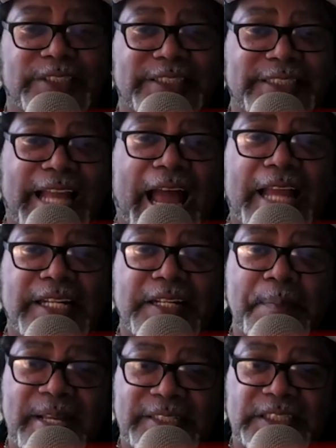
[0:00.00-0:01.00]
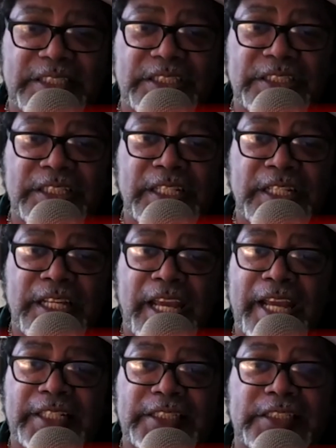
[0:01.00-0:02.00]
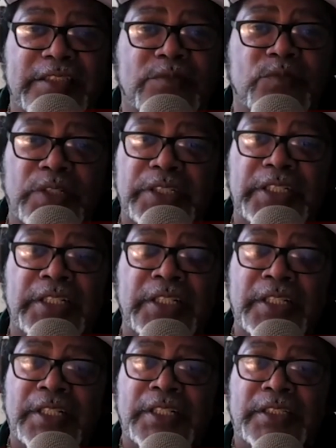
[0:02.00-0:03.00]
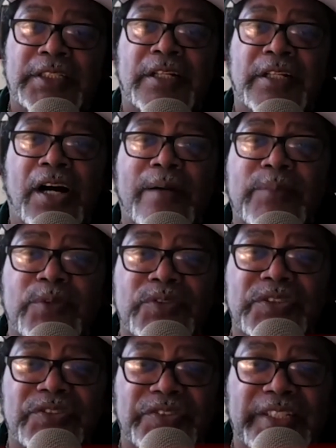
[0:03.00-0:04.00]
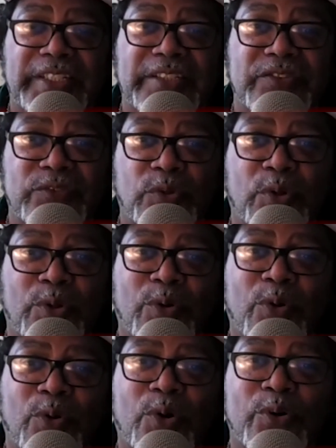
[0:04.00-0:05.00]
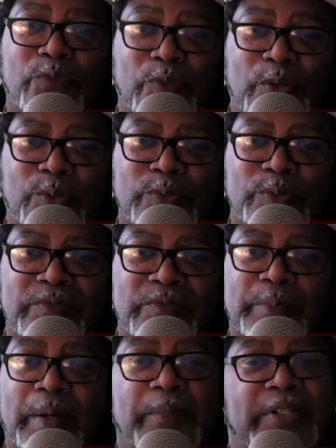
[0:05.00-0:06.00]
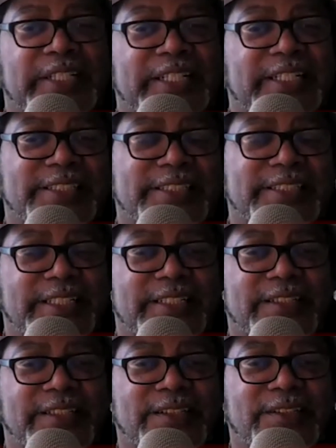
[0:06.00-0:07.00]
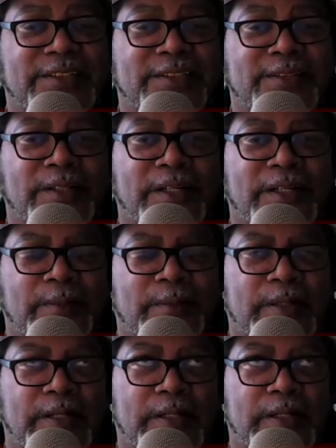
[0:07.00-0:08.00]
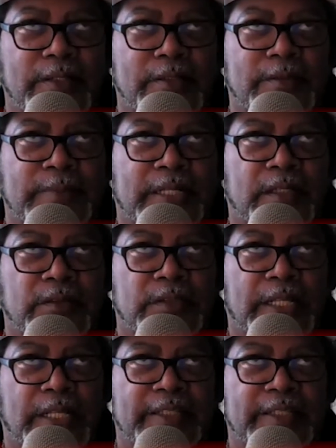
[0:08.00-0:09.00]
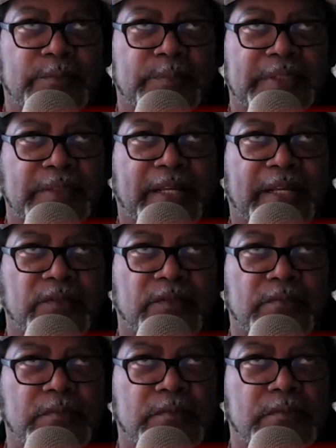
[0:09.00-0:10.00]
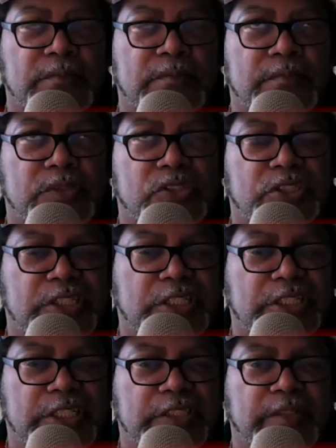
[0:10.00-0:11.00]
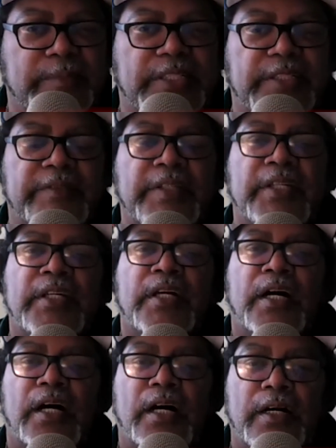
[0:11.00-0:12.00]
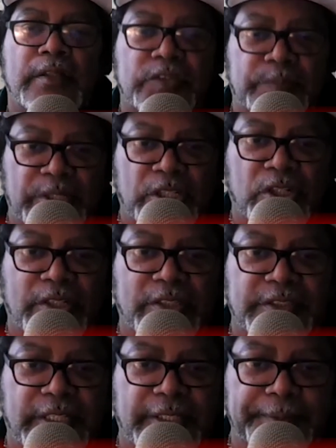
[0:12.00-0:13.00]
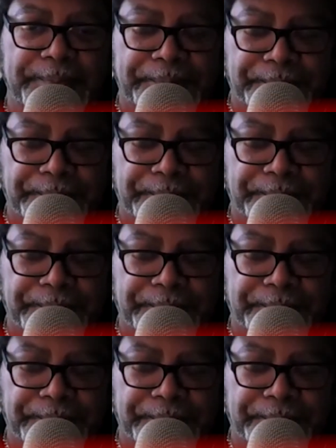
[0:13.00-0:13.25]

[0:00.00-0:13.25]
He's gotten the message, and he's really, humbled to see his daughter all grown. Remember, he didn't see her about like it's been about 13 years, I believe. It's been a long time.